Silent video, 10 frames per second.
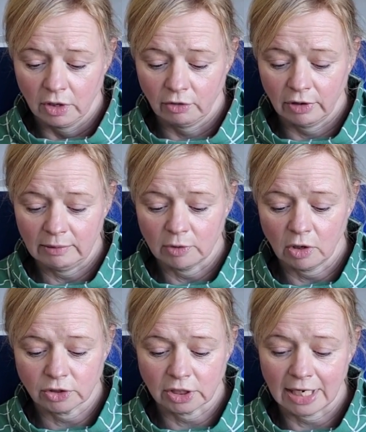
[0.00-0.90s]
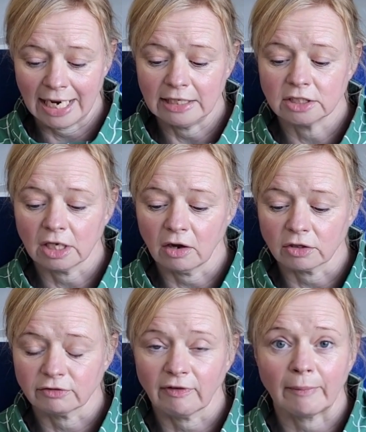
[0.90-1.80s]
cream cotton
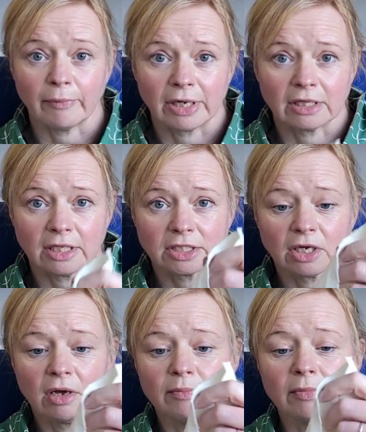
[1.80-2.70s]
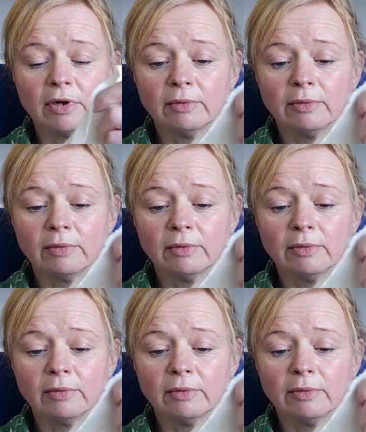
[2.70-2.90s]
interlocked fabric that's come,